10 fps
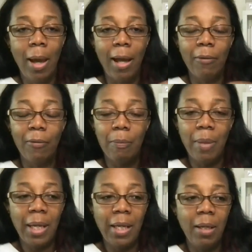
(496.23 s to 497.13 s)
And for
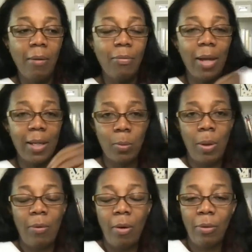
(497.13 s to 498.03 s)
me, that's
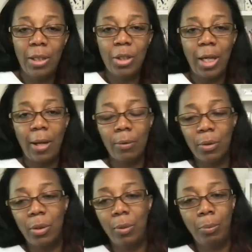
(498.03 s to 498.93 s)
where I reach out
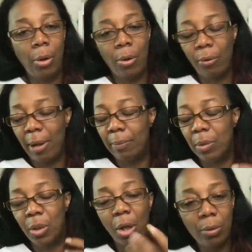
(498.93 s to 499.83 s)
to
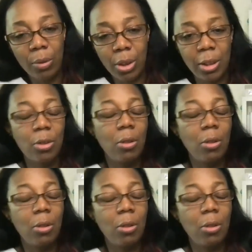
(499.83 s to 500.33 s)
programs, to coaches,